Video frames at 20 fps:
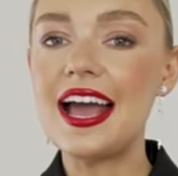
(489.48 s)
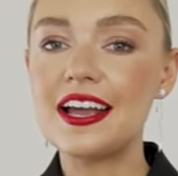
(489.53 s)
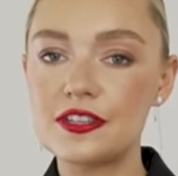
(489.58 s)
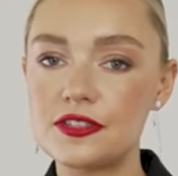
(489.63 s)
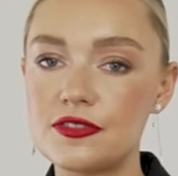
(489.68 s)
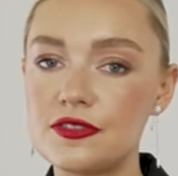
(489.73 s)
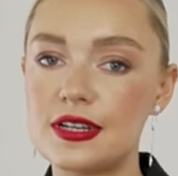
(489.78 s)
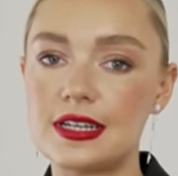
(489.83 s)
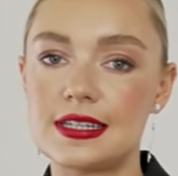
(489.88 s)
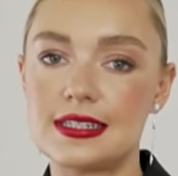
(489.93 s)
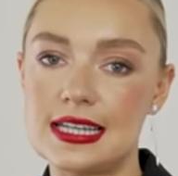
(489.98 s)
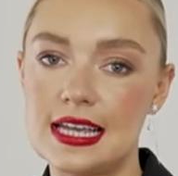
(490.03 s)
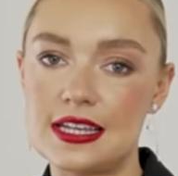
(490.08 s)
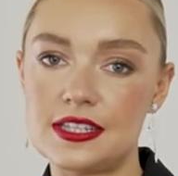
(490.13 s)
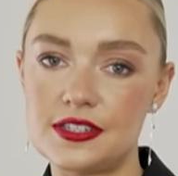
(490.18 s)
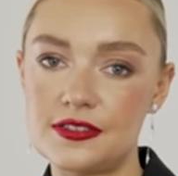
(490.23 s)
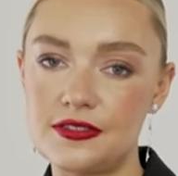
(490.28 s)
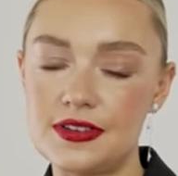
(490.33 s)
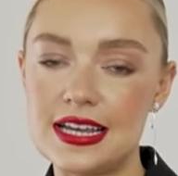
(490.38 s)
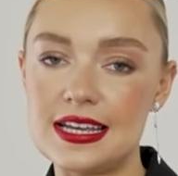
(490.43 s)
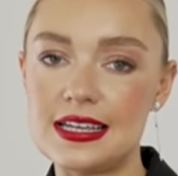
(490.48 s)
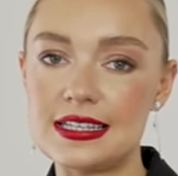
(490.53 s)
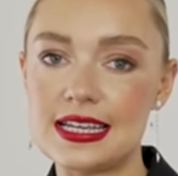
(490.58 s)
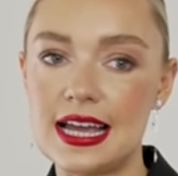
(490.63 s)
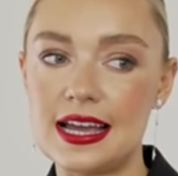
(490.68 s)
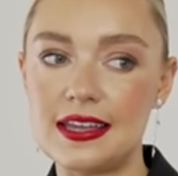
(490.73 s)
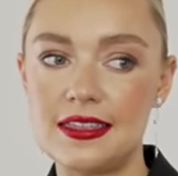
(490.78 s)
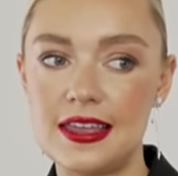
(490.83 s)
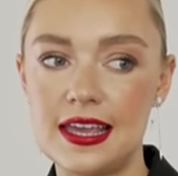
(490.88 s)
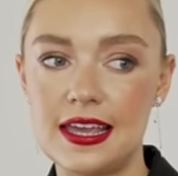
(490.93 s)
extra accessories.
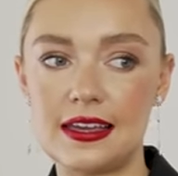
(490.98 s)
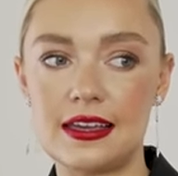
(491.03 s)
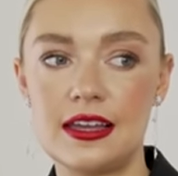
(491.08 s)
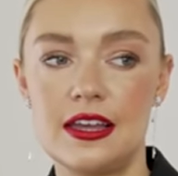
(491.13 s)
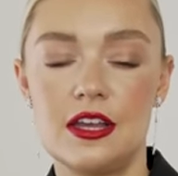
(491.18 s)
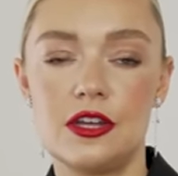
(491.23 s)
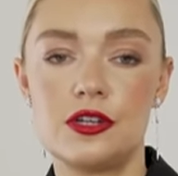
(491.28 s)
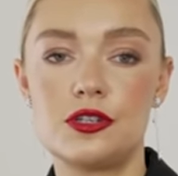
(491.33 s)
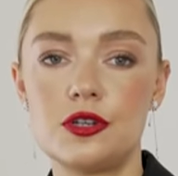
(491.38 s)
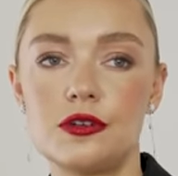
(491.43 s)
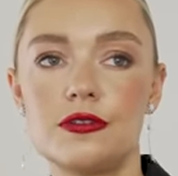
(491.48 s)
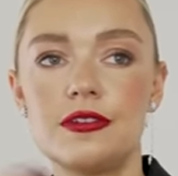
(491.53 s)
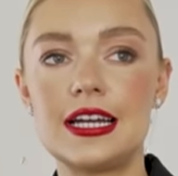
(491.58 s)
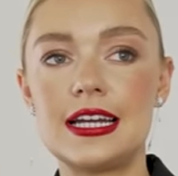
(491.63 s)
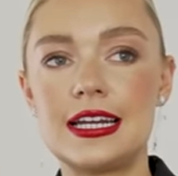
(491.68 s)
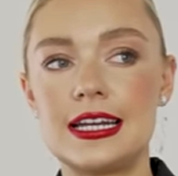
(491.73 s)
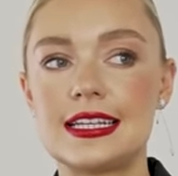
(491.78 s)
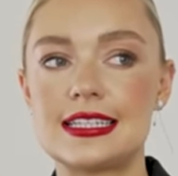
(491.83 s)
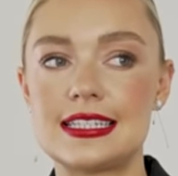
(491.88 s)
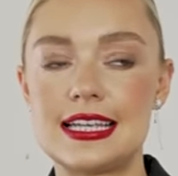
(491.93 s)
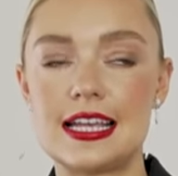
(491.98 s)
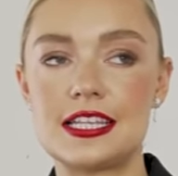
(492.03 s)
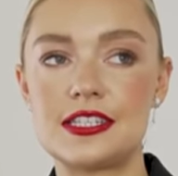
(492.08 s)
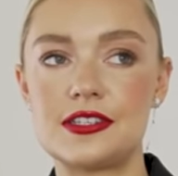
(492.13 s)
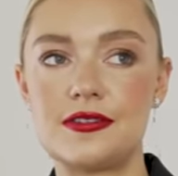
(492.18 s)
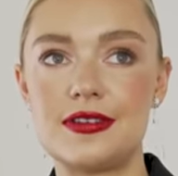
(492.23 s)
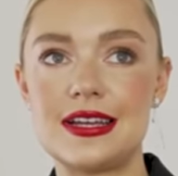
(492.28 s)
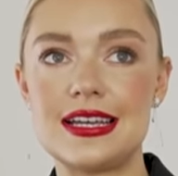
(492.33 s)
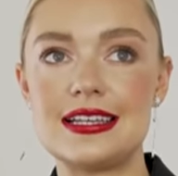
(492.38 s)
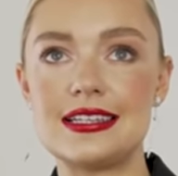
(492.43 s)
I think jewelry and
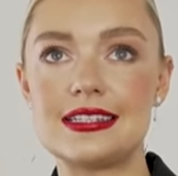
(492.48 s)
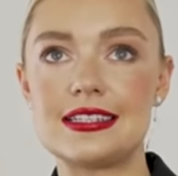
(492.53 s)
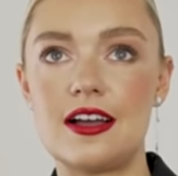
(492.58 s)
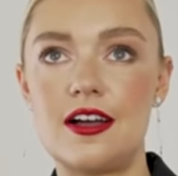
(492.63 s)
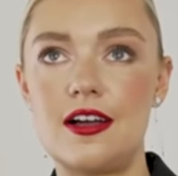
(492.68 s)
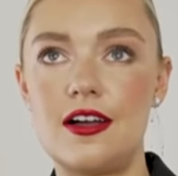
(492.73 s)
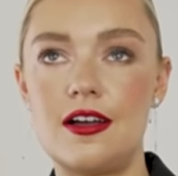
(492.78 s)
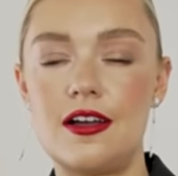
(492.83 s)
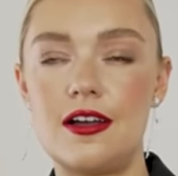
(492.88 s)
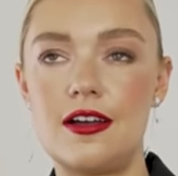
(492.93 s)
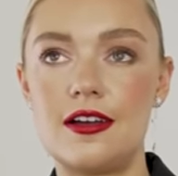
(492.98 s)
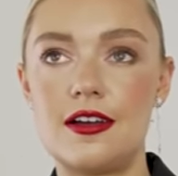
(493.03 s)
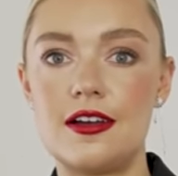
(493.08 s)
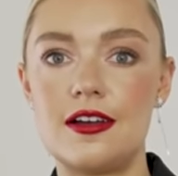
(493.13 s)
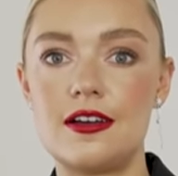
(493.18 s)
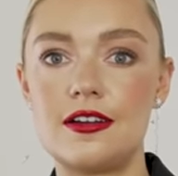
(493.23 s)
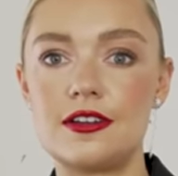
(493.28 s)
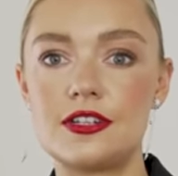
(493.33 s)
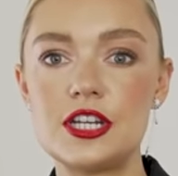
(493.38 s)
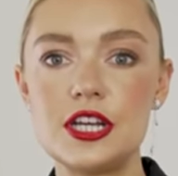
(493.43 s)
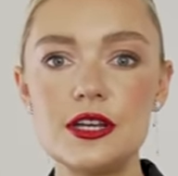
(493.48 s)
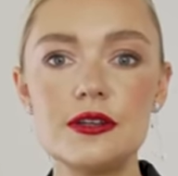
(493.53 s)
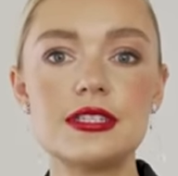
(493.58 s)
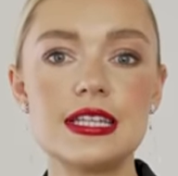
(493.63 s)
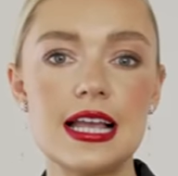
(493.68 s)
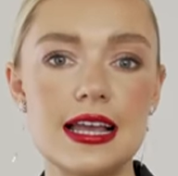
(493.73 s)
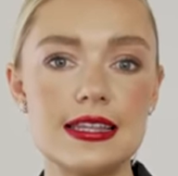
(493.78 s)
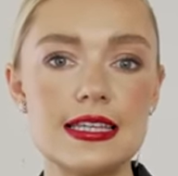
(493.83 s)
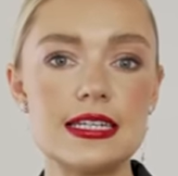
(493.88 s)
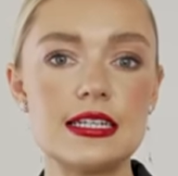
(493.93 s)
accessories are two
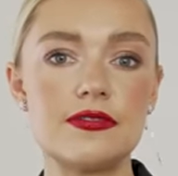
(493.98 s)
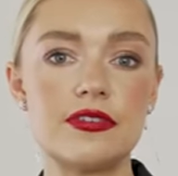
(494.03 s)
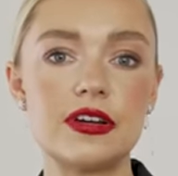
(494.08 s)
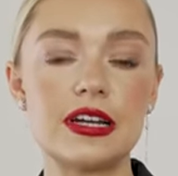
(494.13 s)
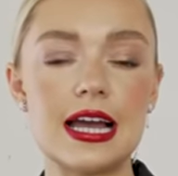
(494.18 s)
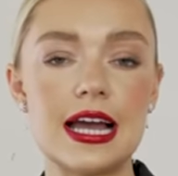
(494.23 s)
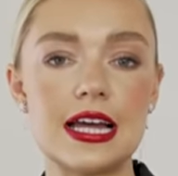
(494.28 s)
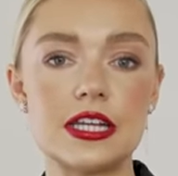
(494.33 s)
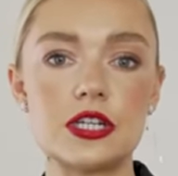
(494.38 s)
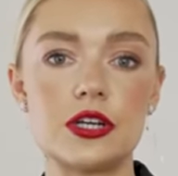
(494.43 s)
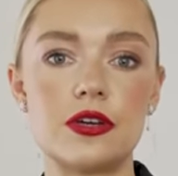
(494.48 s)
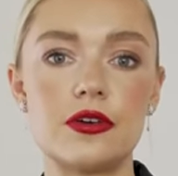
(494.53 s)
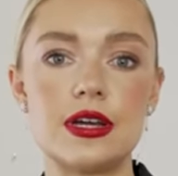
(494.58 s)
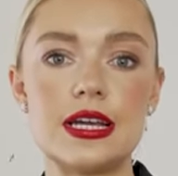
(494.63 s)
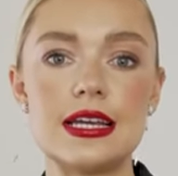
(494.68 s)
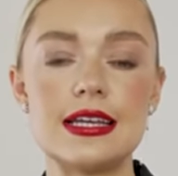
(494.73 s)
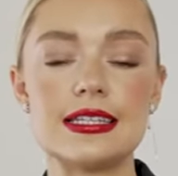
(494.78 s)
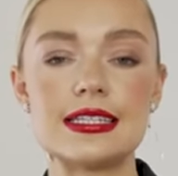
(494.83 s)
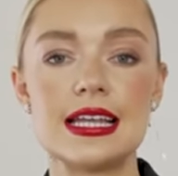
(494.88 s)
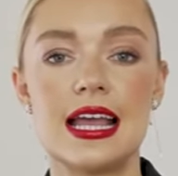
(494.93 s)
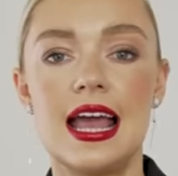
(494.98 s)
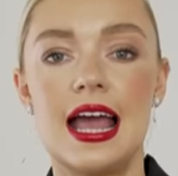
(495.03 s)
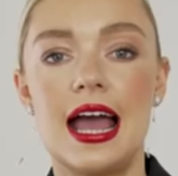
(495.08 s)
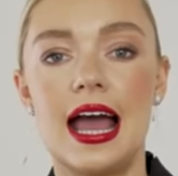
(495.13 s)
slightly different categories,